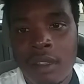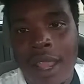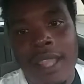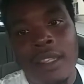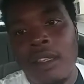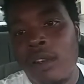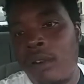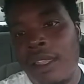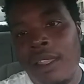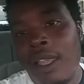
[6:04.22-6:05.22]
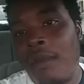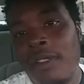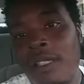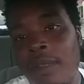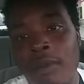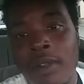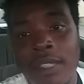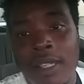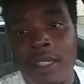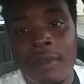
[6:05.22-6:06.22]
I didn't know. Hell, I was sleepy once
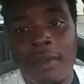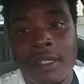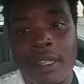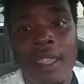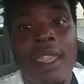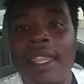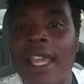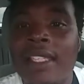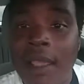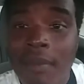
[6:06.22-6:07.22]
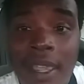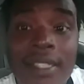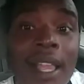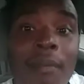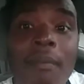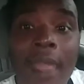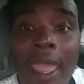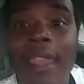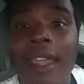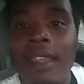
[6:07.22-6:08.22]
I did my shit. And that's how, that's how,
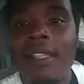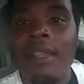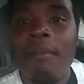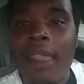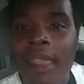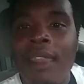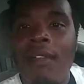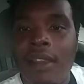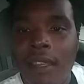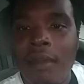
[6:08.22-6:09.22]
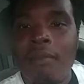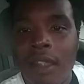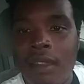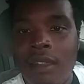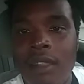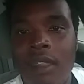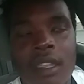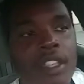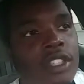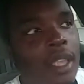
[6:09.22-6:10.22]
man, that's a man right there, bro.
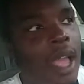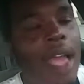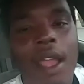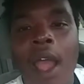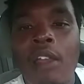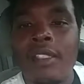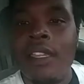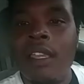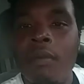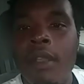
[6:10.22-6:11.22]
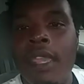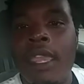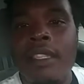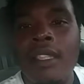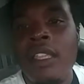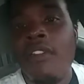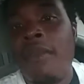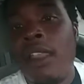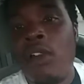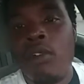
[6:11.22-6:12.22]
Because I, I still went and delivered
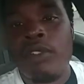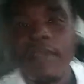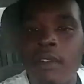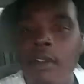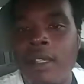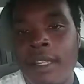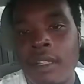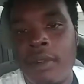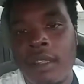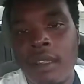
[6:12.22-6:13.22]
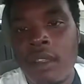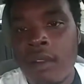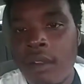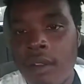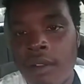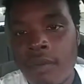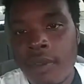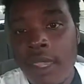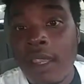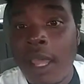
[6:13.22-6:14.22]
my lows even though I was about to quit.
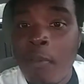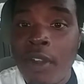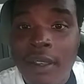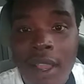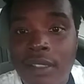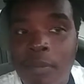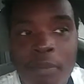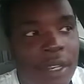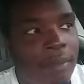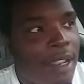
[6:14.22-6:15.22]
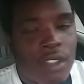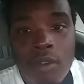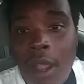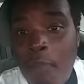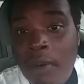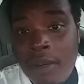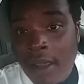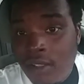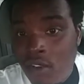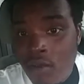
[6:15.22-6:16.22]
Hell, I put it, I was going to put in my two, I put in
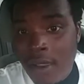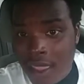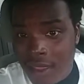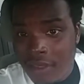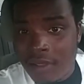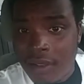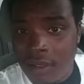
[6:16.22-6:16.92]
my two weeks.